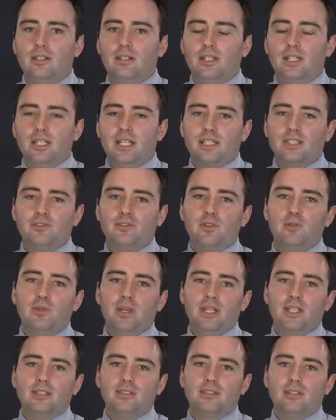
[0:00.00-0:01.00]
In the next few
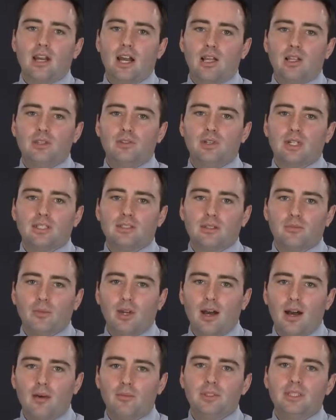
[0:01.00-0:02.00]
minutes, I'll address some
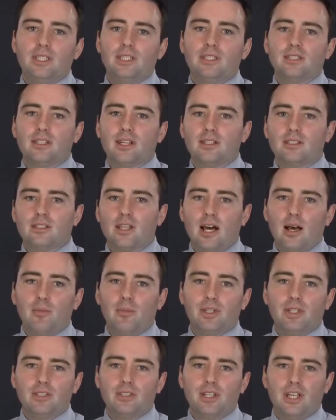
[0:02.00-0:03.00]
commonly discussed
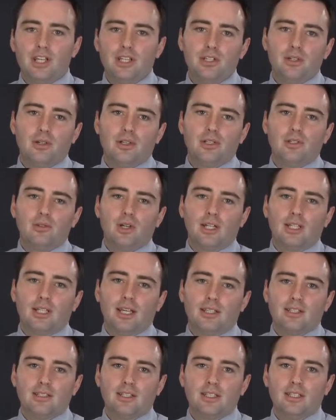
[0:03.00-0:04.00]
topics in urine drug
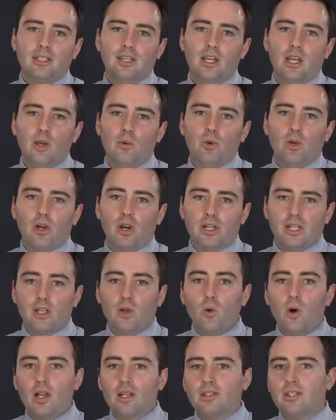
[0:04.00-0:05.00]
testing regarding
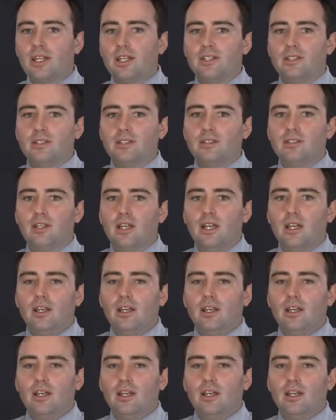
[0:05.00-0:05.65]
quantitation,